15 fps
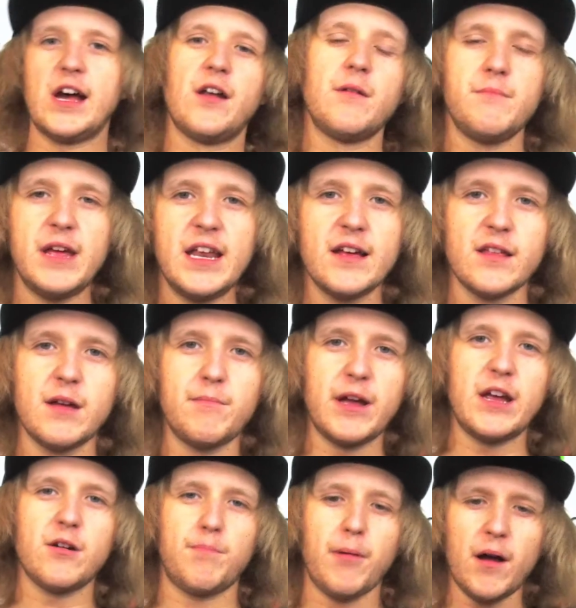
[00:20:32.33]
out immediately, but
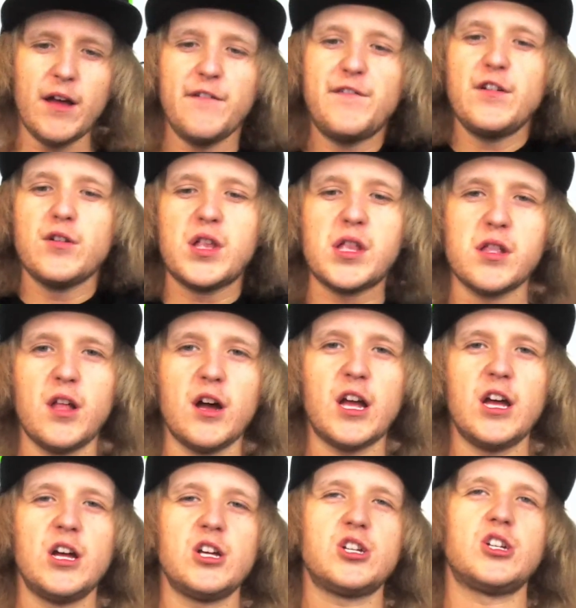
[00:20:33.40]
you probably feel
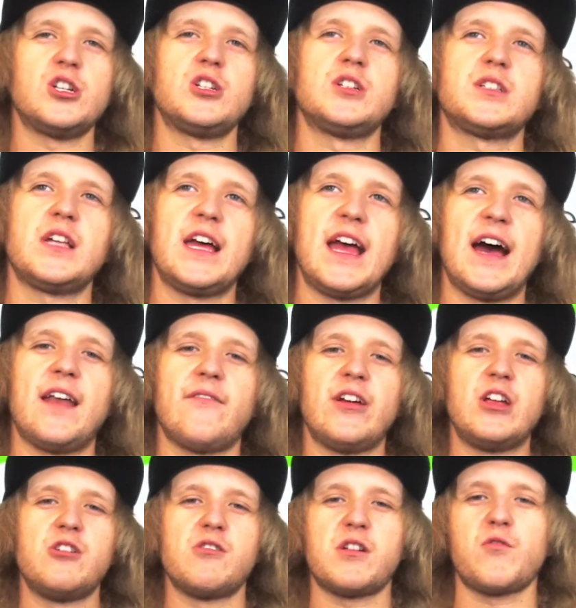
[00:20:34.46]
sluggish and just like out of it
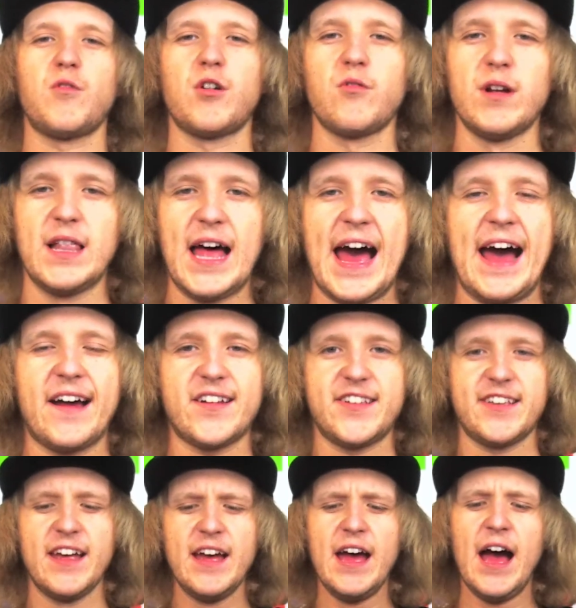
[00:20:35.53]
and you just want to
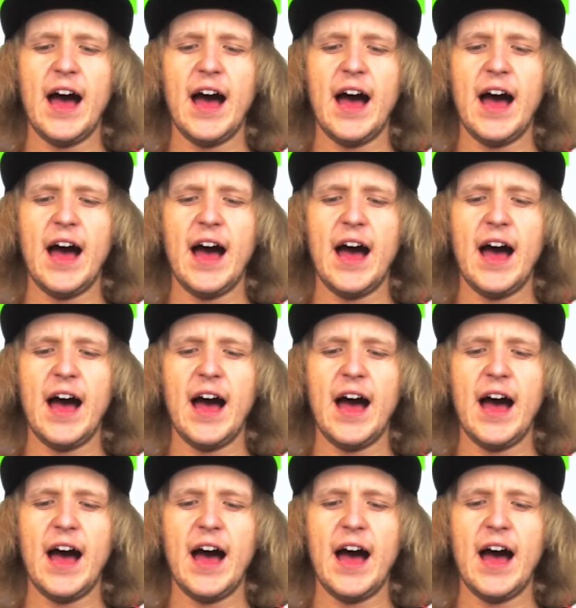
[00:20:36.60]
relax.